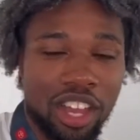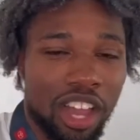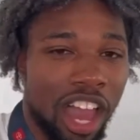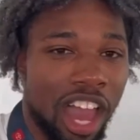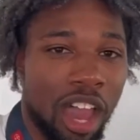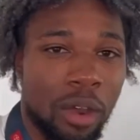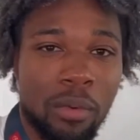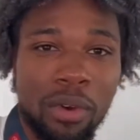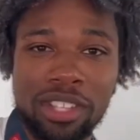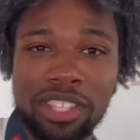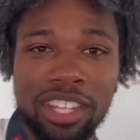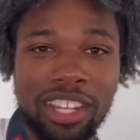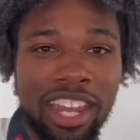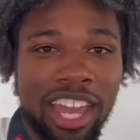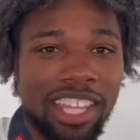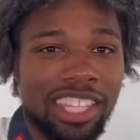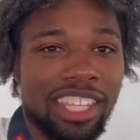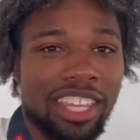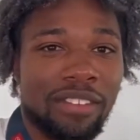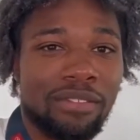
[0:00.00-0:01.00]
I wasn't
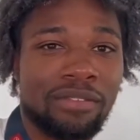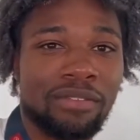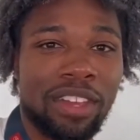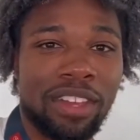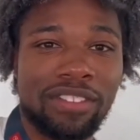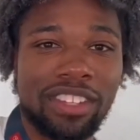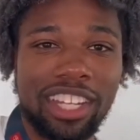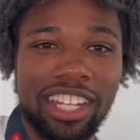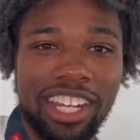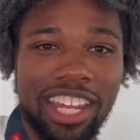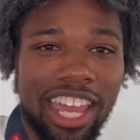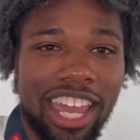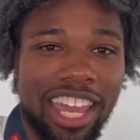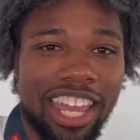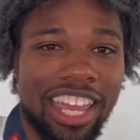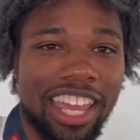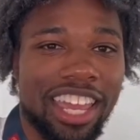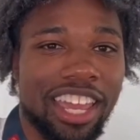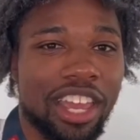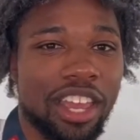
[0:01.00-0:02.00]
19.50
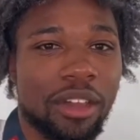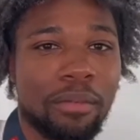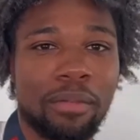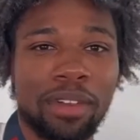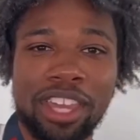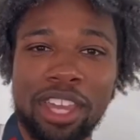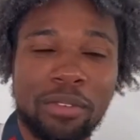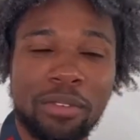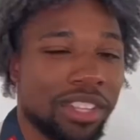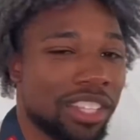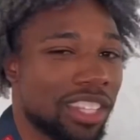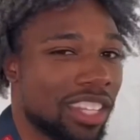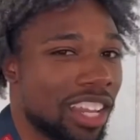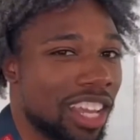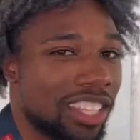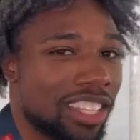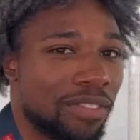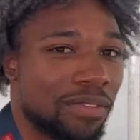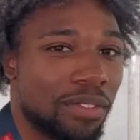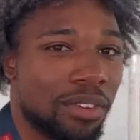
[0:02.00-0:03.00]
today, but he wasn't
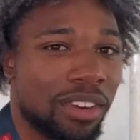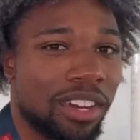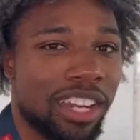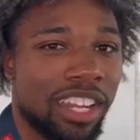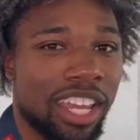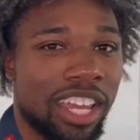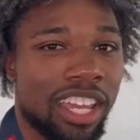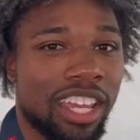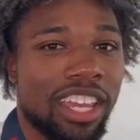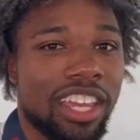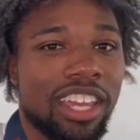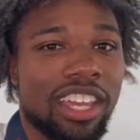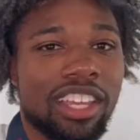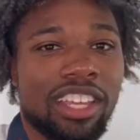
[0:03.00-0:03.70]
19.4 today.